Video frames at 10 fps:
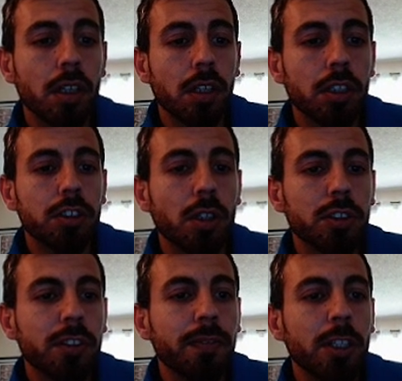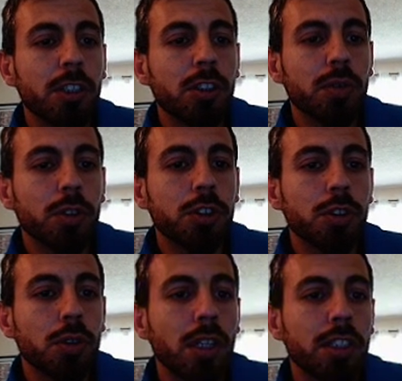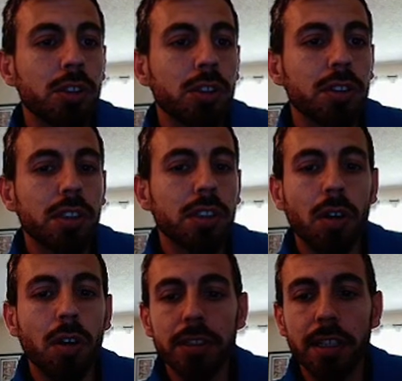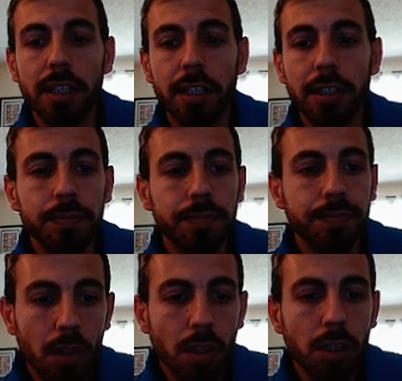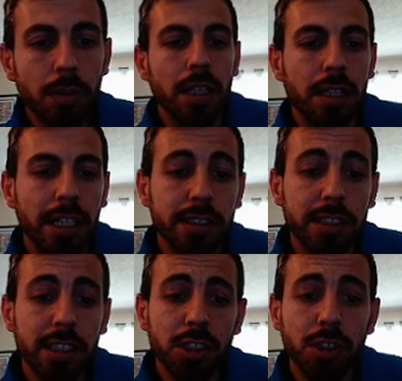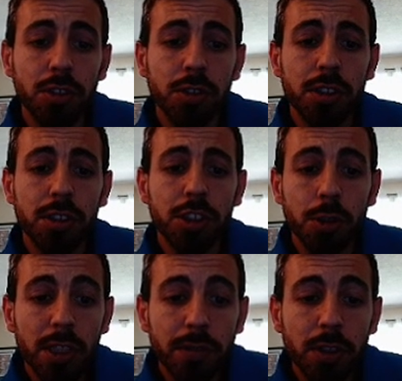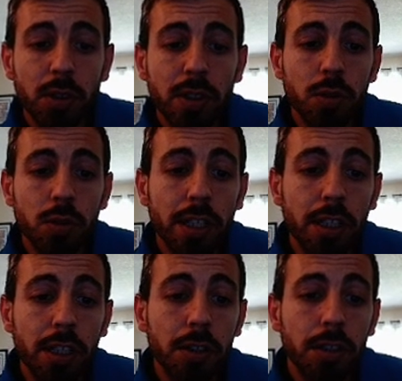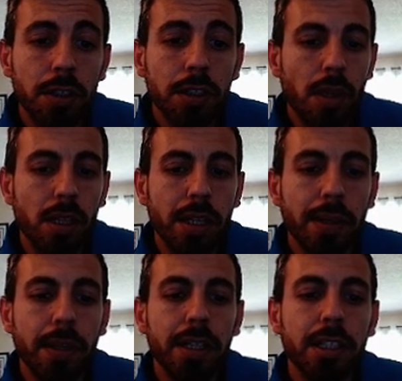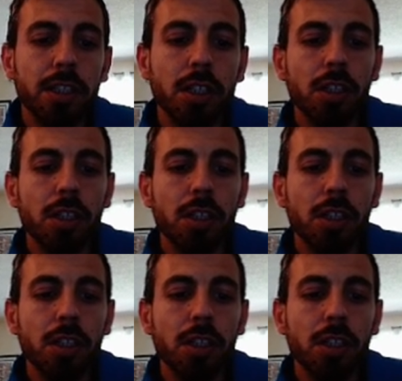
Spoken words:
So it's a very useful tool. I use it all the time. Like I said, you can do the street view as well, and then